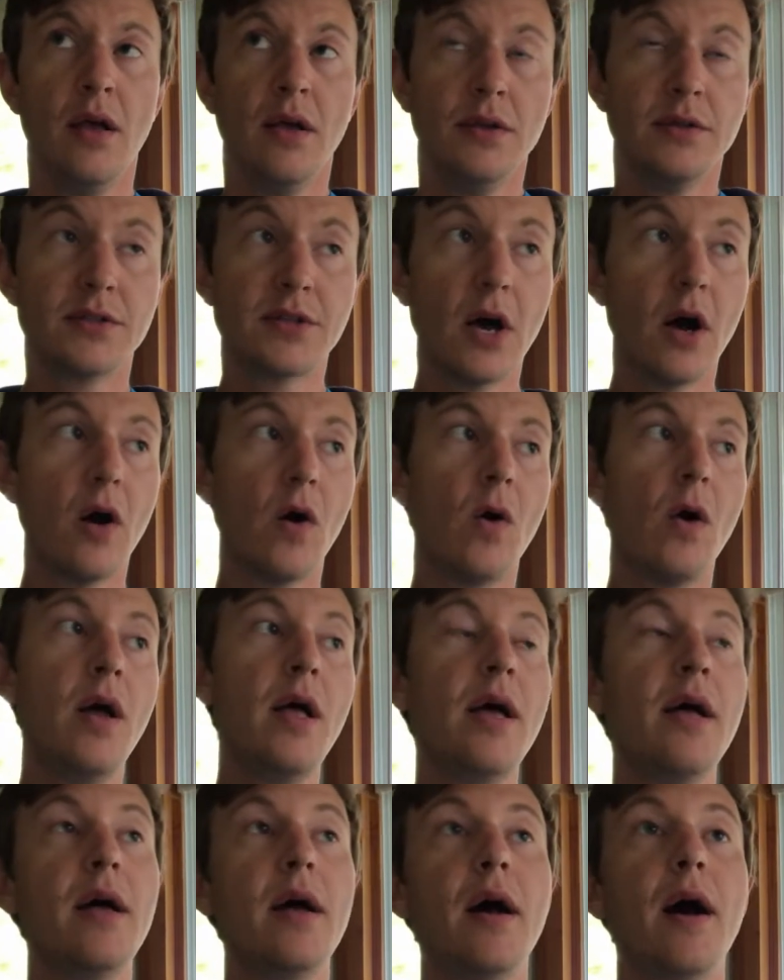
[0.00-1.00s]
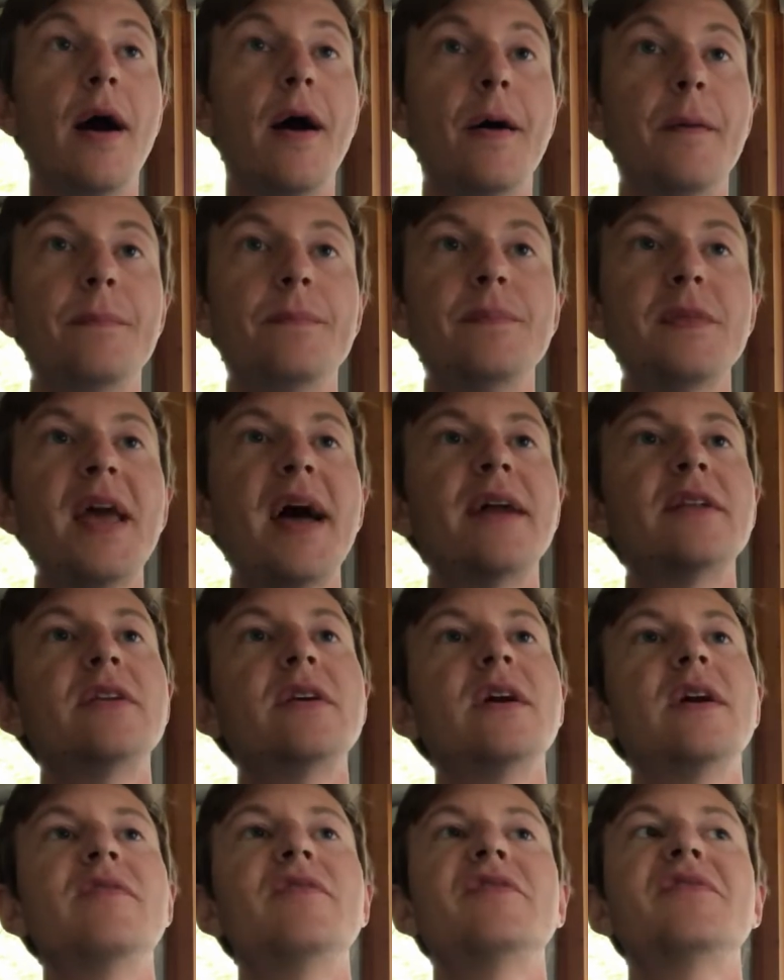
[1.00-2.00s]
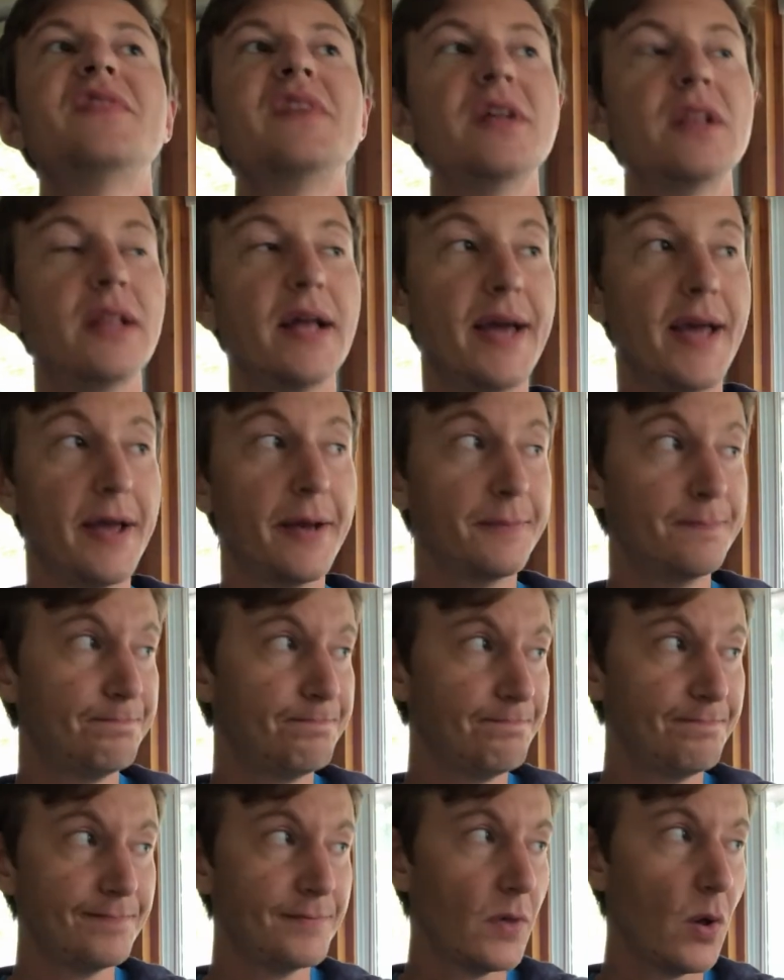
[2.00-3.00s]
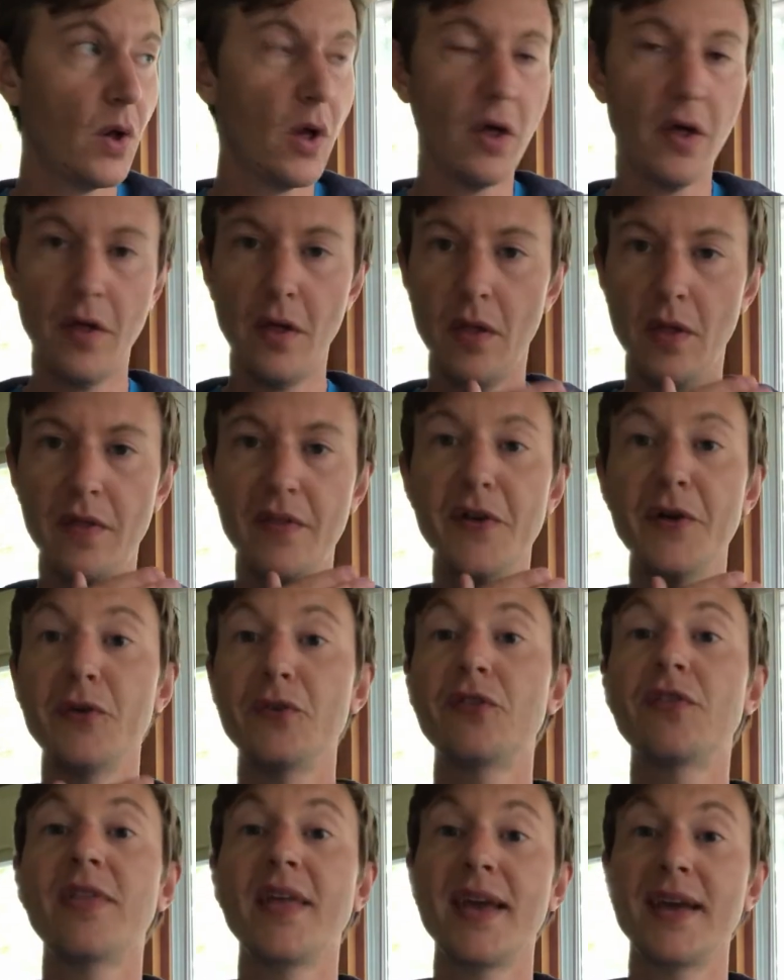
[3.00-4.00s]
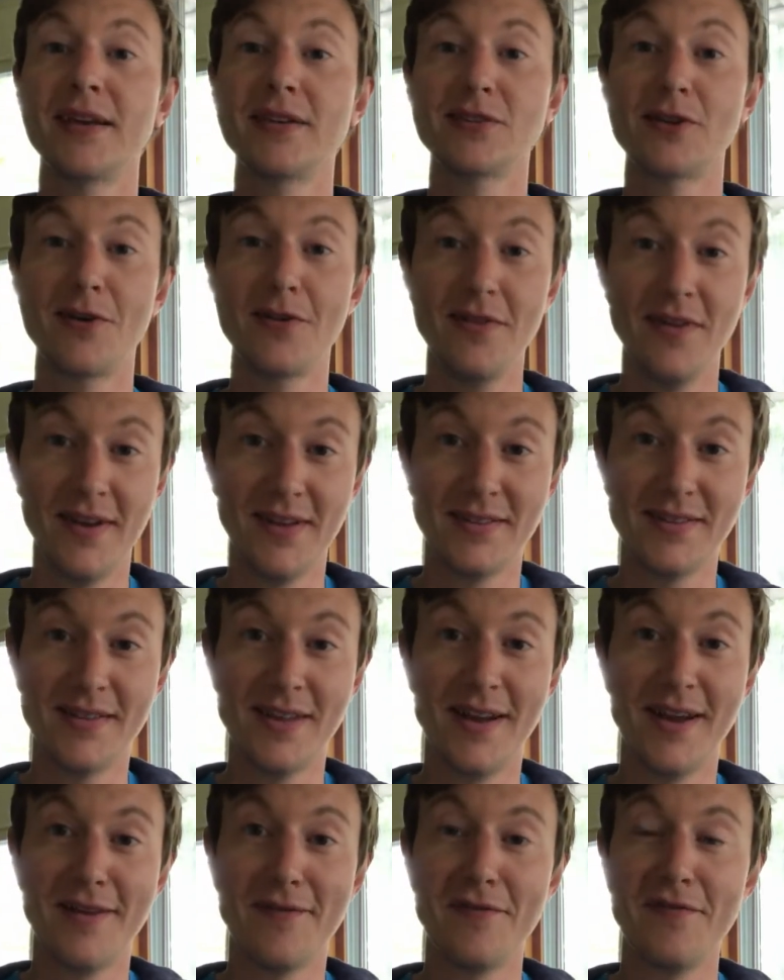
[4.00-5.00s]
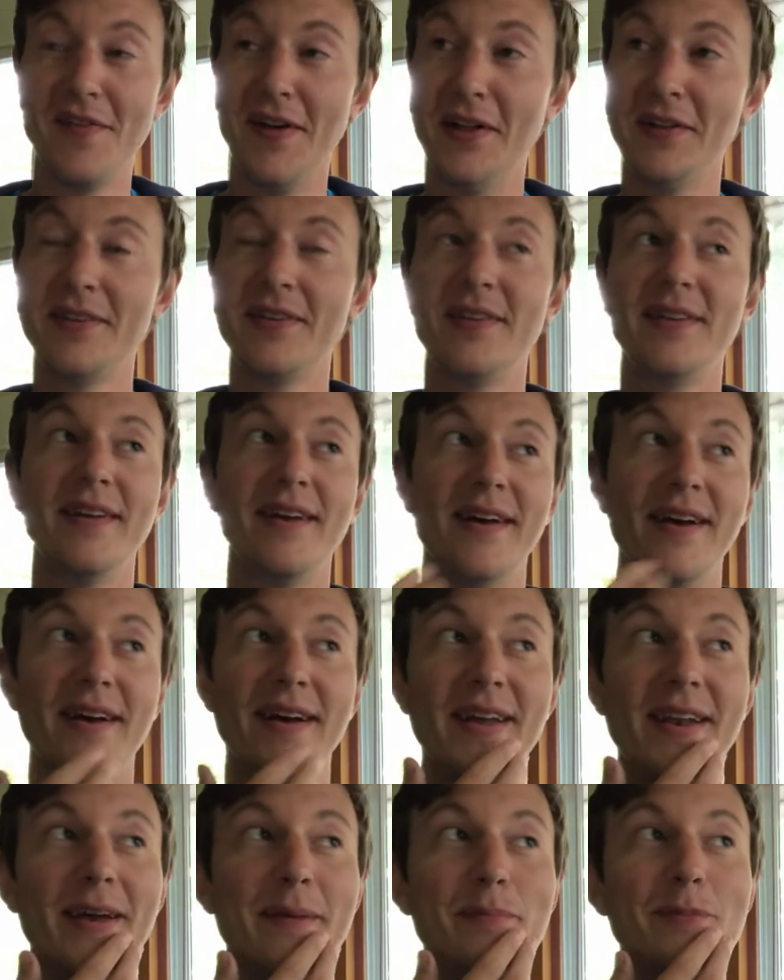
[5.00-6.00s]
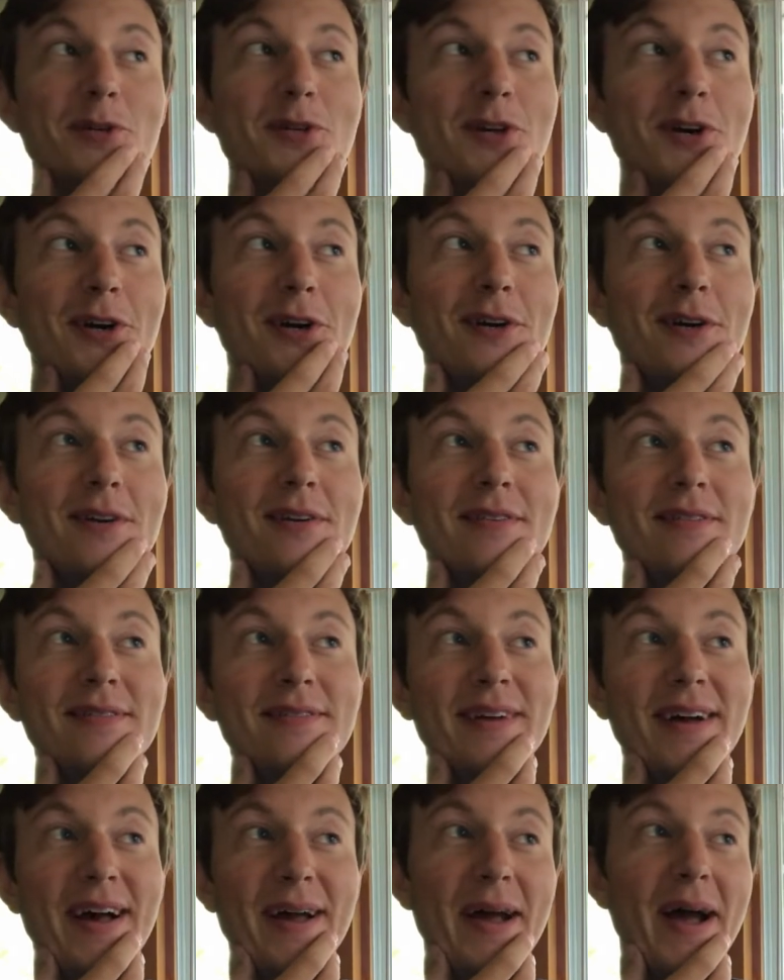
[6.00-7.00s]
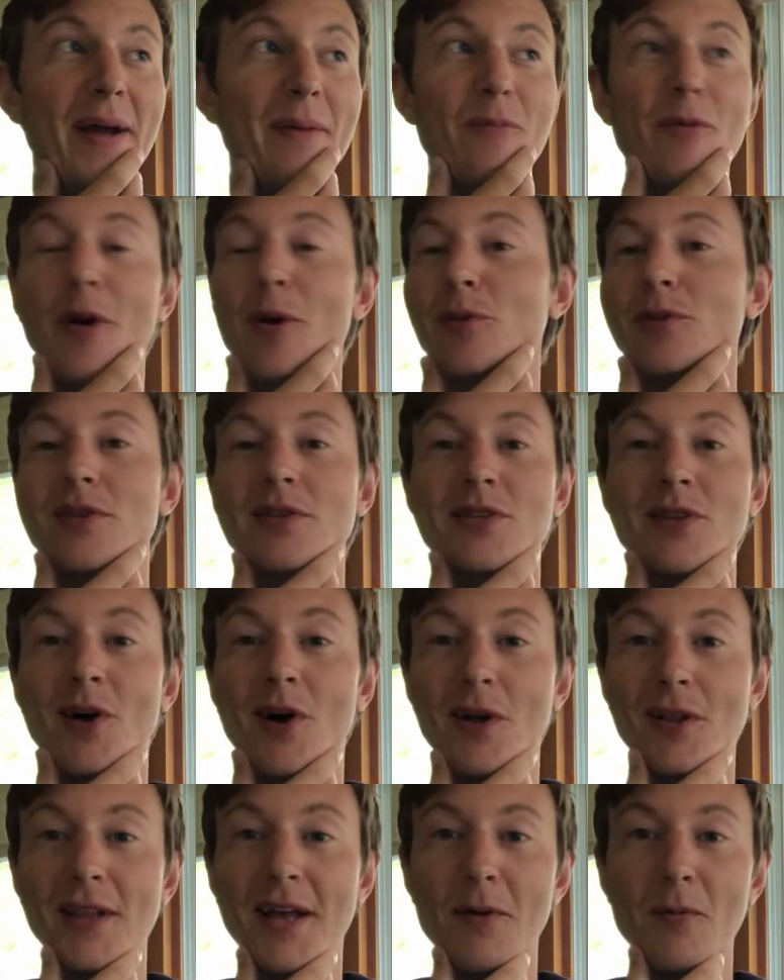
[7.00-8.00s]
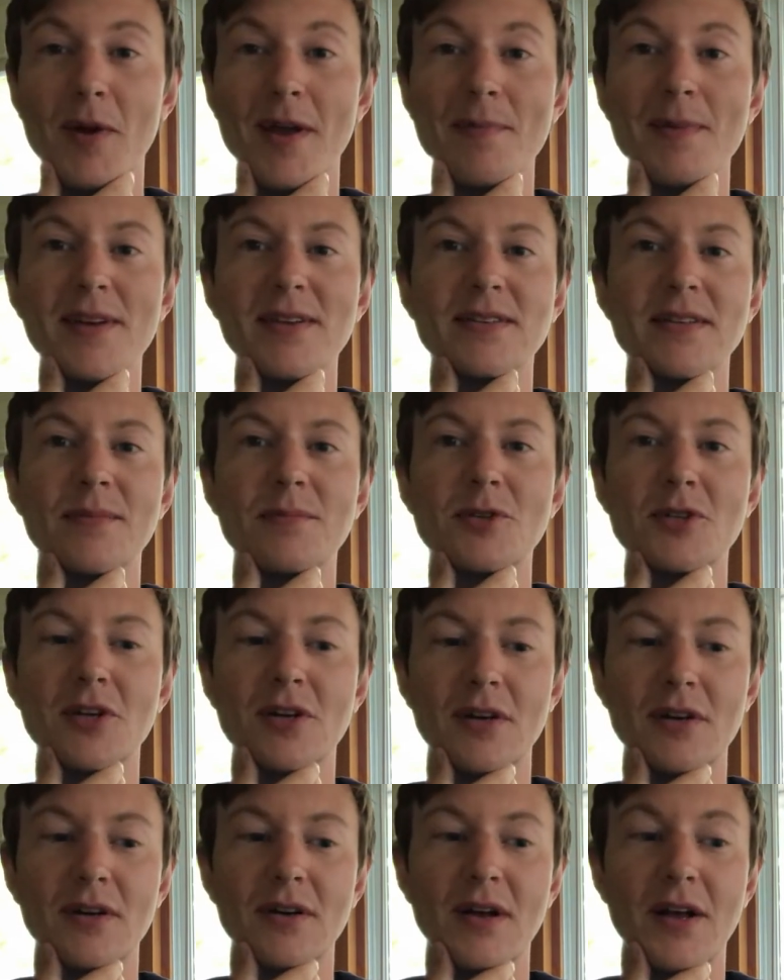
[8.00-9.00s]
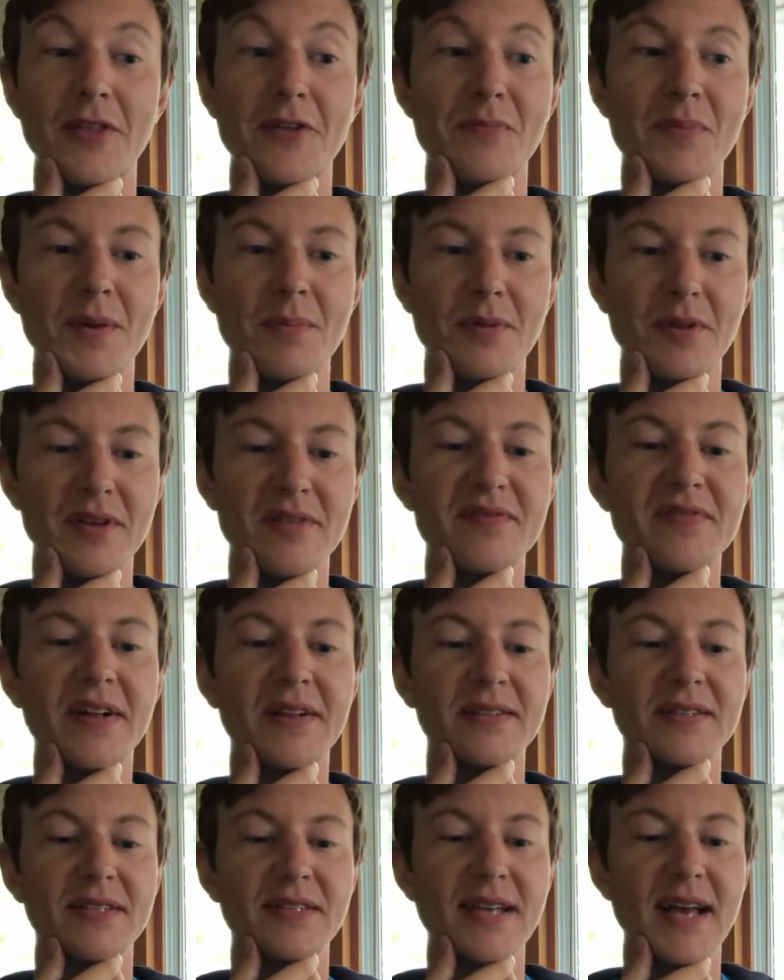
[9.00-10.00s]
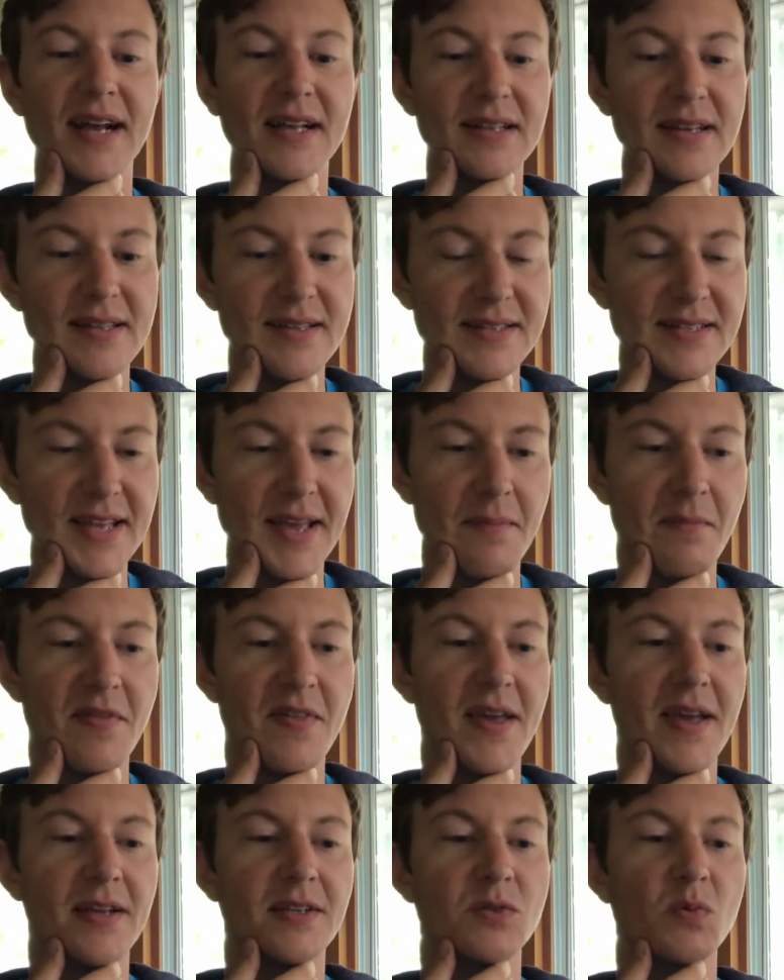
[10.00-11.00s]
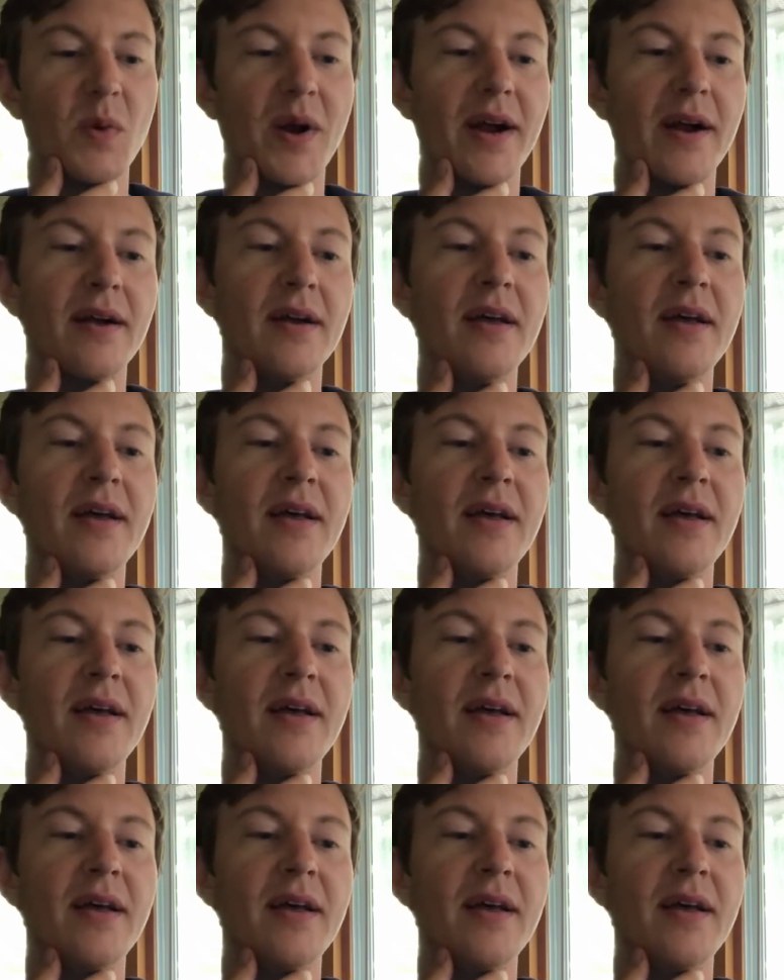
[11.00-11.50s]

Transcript: So, yeah, do you ever feel like all those things are things that I've felt? And I'm sure I wrote the song that way because I'm sure other people have felt exactly the same things, where